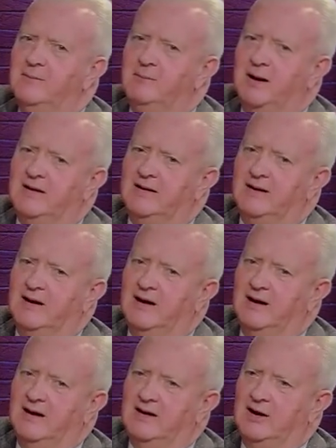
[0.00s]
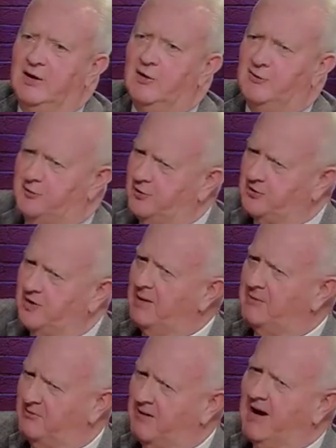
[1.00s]
But the first
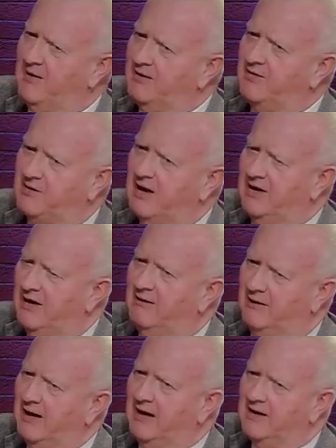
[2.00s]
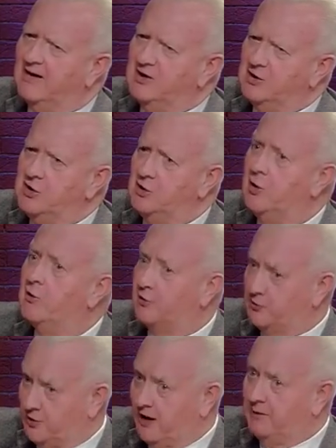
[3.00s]
time around, it's kind of like
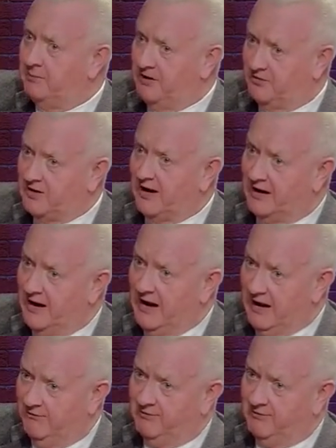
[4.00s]
there's got to be a second half.